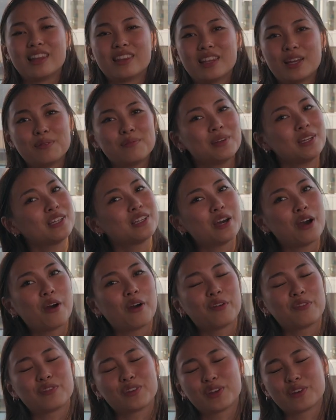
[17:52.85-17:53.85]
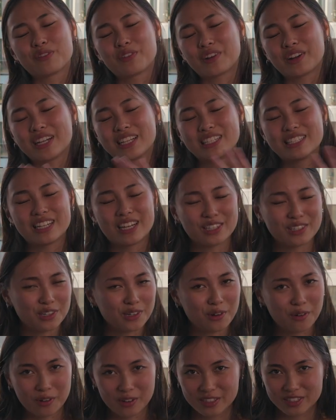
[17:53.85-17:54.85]
Let me know if you've already done your
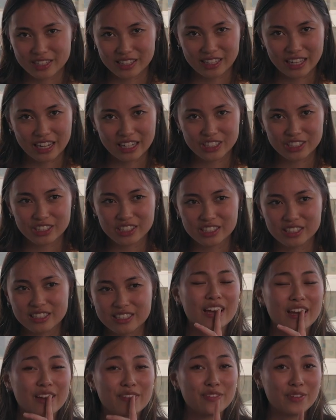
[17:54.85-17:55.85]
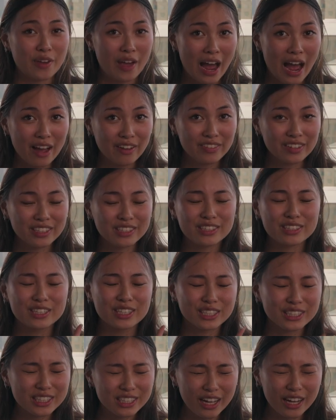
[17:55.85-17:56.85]
course selections. If you haven't,
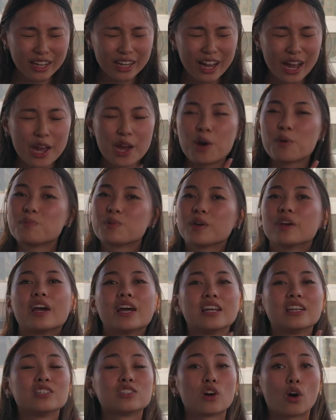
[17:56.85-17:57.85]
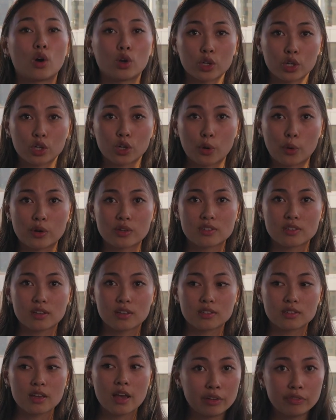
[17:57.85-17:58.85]
good luck. I hope you get into all your
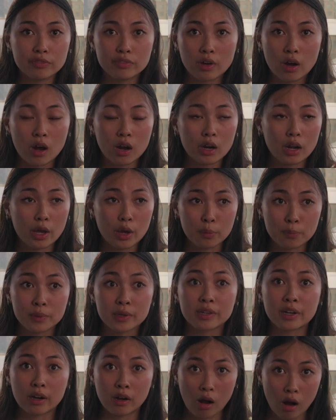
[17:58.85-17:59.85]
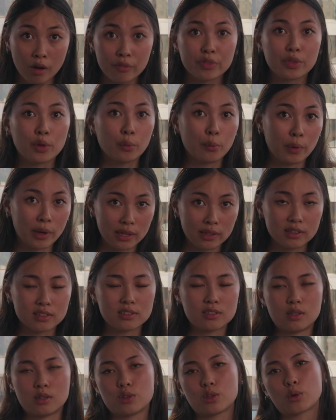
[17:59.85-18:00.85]
courses. If not, I hope you get off the
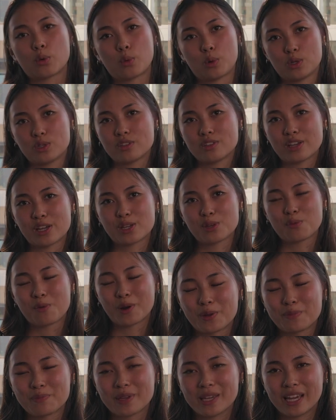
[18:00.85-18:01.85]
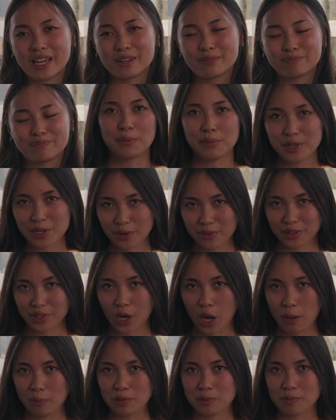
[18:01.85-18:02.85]
waitlist into the courses that you to be in. Let me know in the
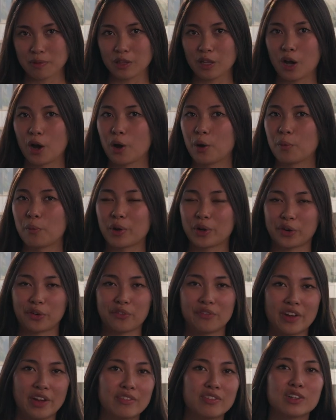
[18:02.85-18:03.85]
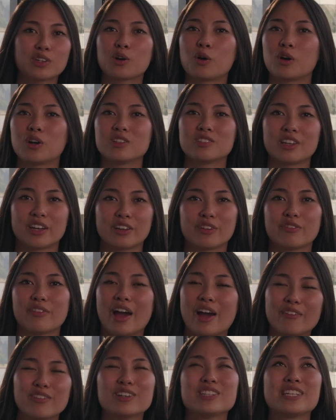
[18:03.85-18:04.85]
comments below what your favorite course that you've
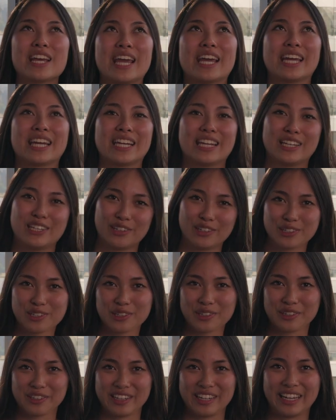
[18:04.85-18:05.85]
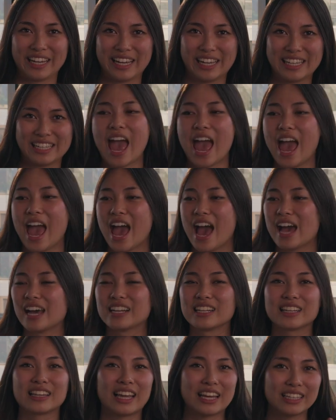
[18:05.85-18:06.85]
ever taken in your degree is,
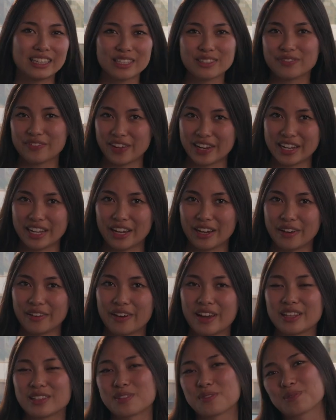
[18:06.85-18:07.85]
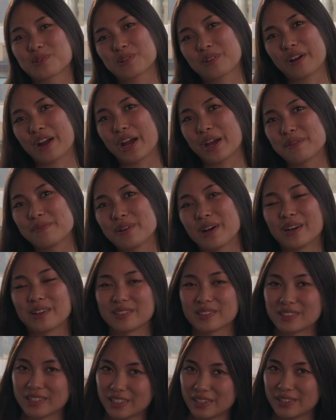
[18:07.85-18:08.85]
and like this video and subscribe. I'll
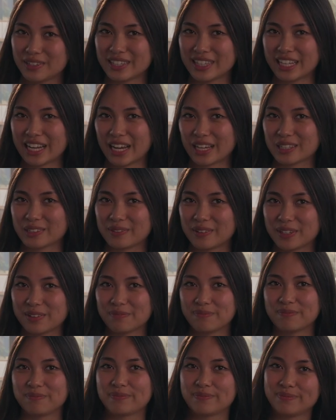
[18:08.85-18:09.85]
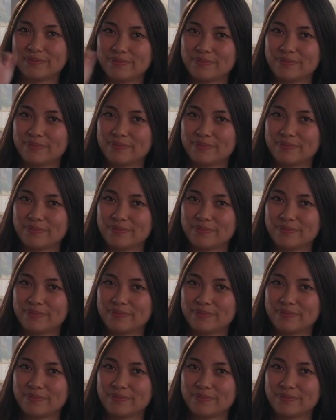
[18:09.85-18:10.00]
see you in the next one.